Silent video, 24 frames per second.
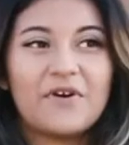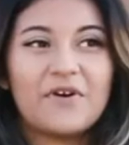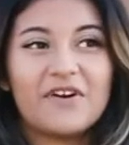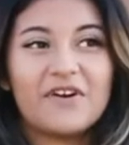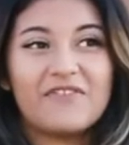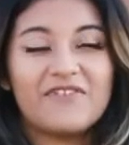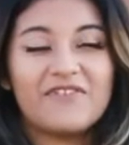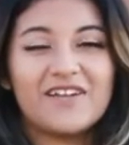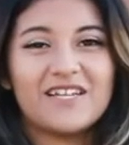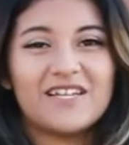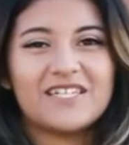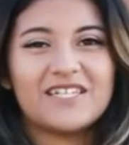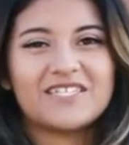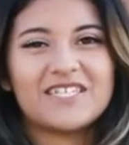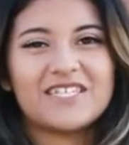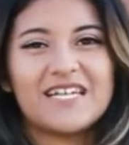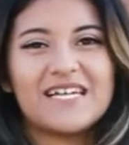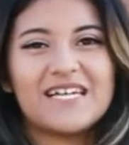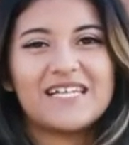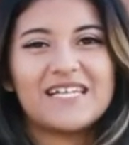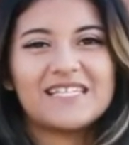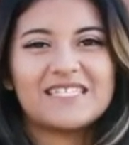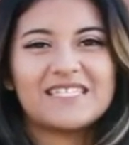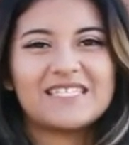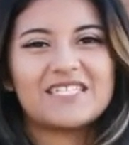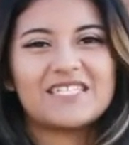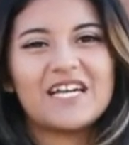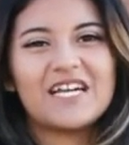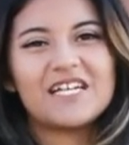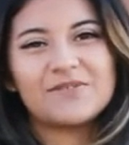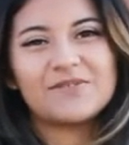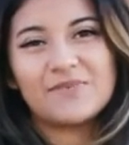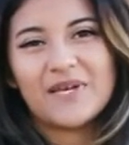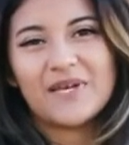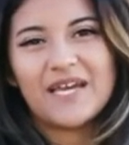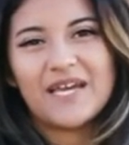part of NHS,
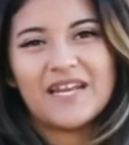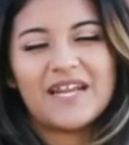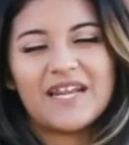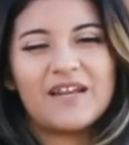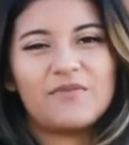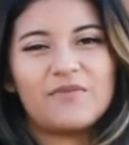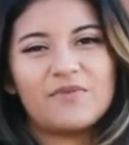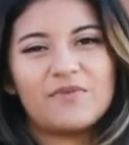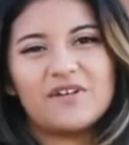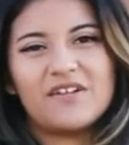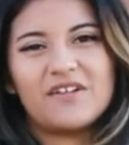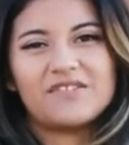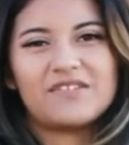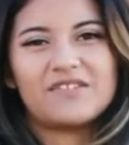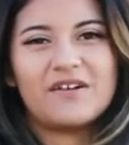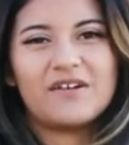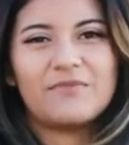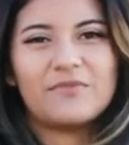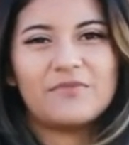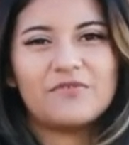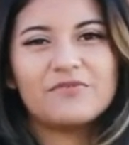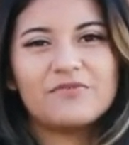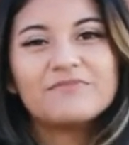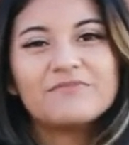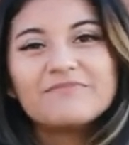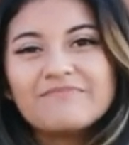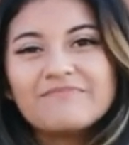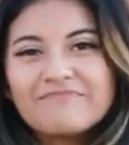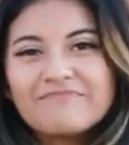jazz band, and wind ensemble.